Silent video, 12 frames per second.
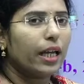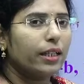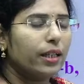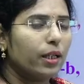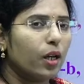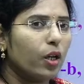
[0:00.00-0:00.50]

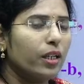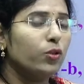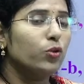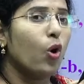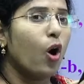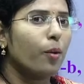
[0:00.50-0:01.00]
that are in
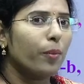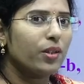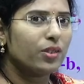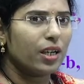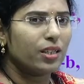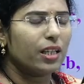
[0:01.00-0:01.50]
dormant
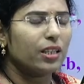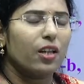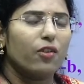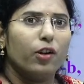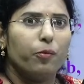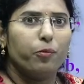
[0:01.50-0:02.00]
stage and they
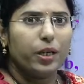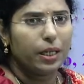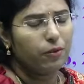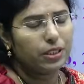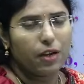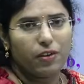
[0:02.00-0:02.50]

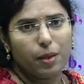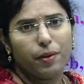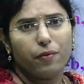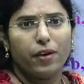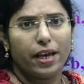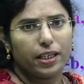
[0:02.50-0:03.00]
will be
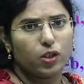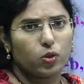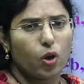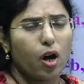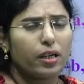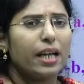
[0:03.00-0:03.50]
very
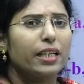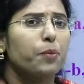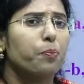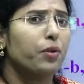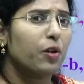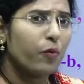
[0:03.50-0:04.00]
strong and it
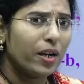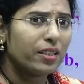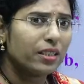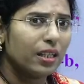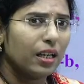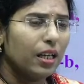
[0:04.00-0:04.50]
prevents
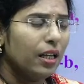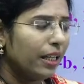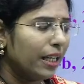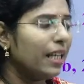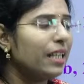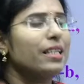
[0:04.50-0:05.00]

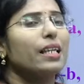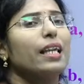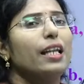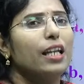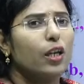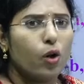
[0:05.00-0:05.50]
easy
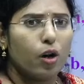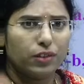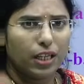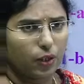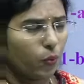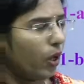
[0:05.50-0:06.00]
killing of
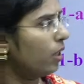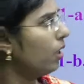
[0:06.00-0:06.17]
that one.